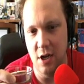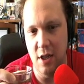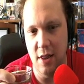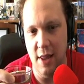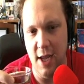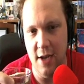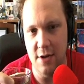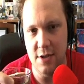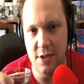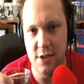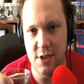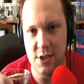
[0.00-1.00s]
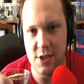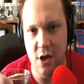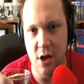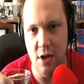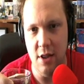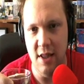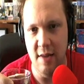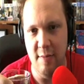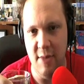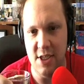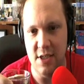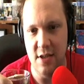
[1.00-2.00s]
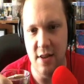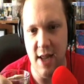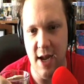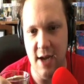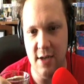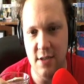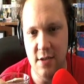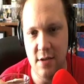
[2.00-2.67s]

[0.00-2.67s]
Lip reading: that does not limit that.